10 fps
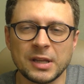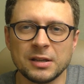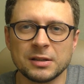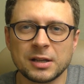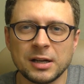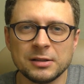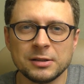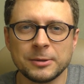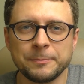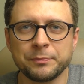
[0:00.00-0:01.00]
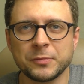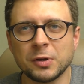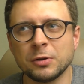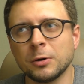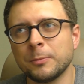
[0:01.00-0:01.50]
It kind of,
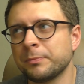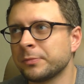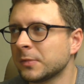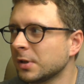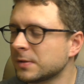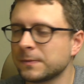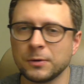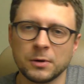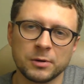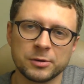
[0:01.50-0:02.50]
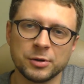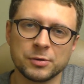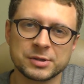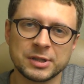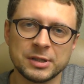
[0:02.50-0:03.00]
you know, it's for
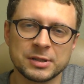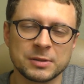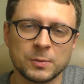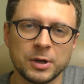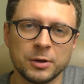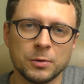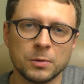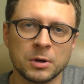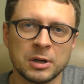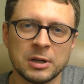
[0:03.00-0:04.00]
those days where you